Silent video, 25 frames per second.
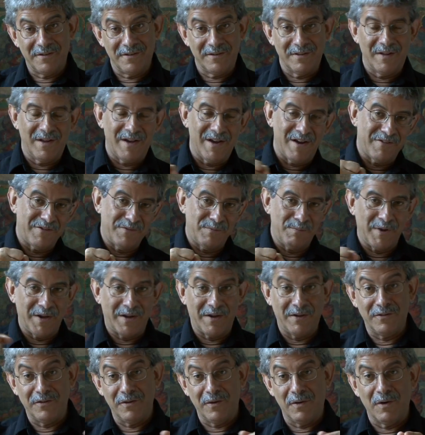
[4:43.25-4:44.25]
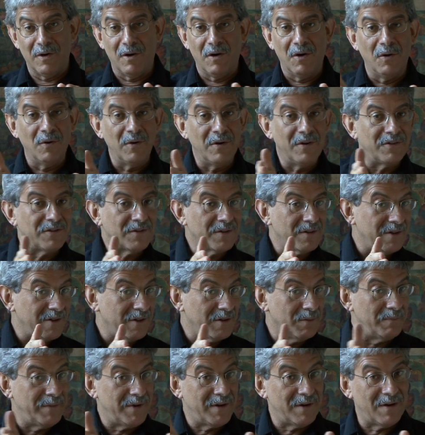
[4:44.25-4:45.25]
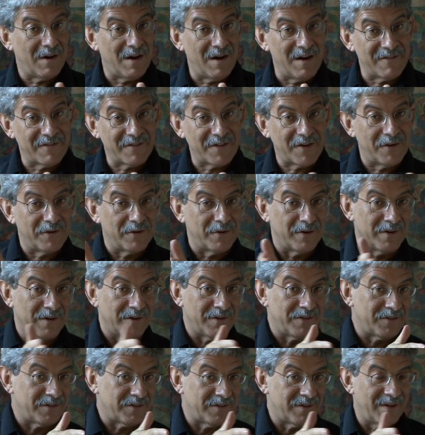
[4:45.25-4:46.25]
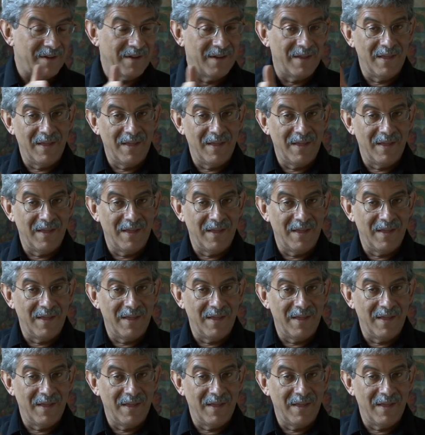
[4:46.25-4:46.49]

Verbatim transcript: to left because you're always a little bit off course,